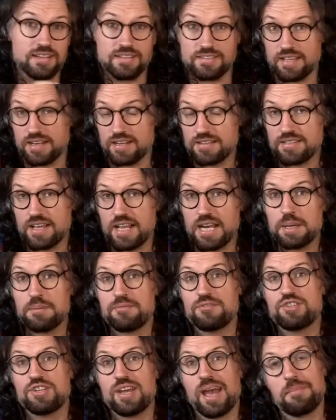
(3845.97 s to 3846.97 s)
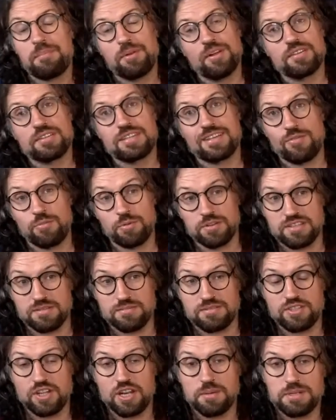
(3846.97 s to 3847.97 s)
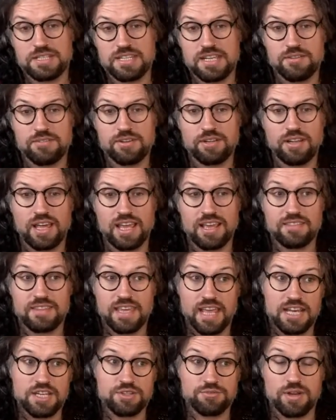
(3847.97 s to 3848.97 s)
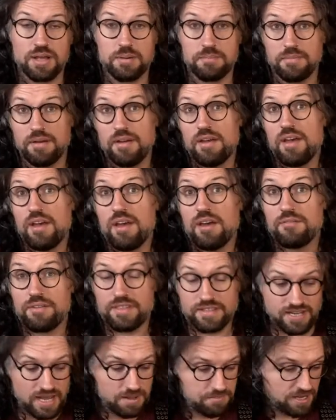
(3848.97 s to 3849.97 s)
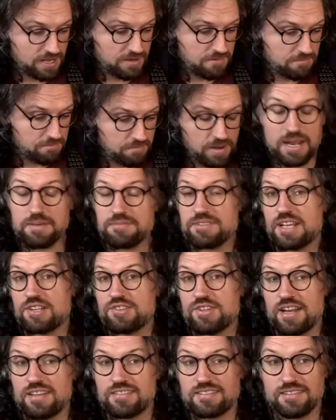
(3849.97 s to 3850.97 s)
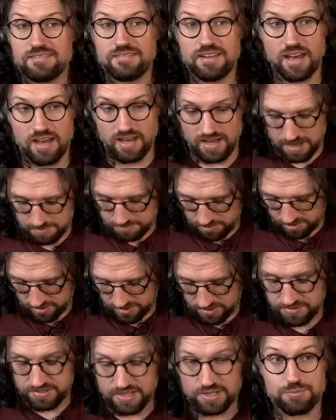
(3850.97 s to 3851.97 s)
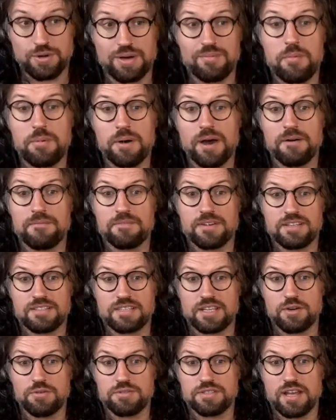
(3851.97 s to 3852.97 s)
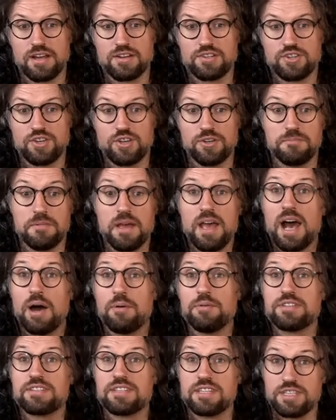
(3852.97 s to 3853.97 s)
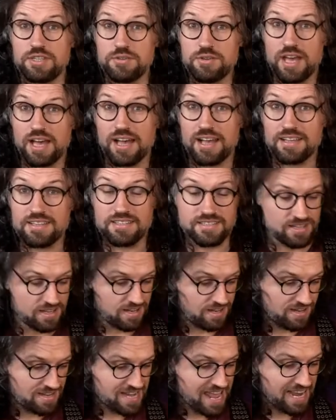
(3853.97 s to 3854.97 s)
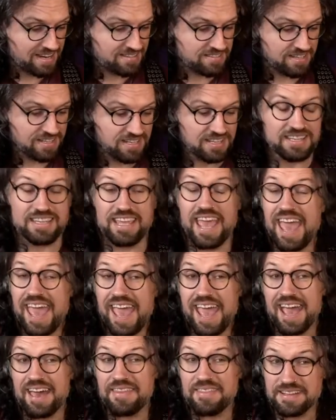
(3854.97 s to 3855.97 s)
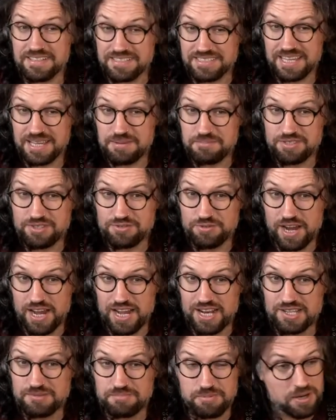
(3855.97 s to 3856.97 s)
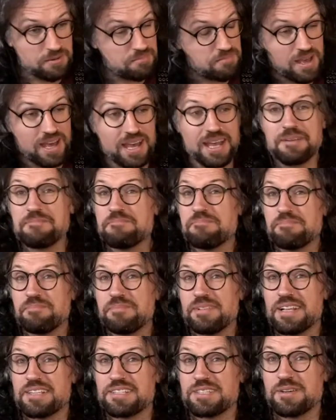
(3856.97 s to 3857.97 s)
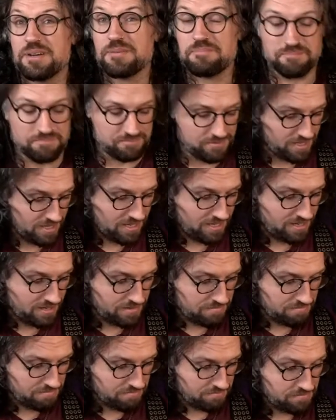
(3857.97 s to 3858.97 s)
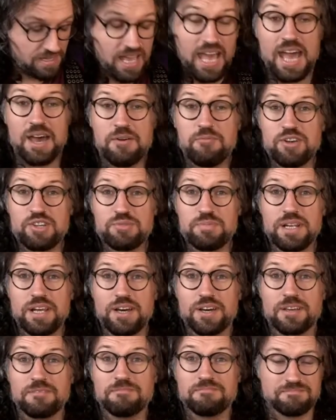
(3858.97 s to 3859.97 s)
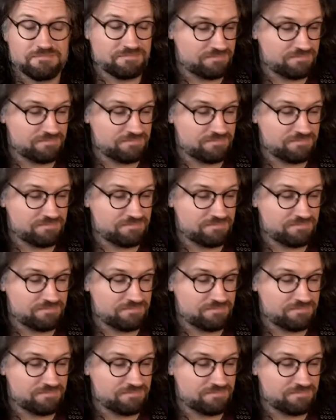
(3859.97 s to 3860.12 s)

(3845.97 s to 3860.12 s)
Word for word: Consider signing up for G I Plus if you want some study material in the interim. For the time being, my name's Nick Jennison. Uh, I'm not going to use this whammy bar because it goes out of tune. I will see you guys next year. That seems strange, but hey, let's do it. Uh, yeah, wish me luck.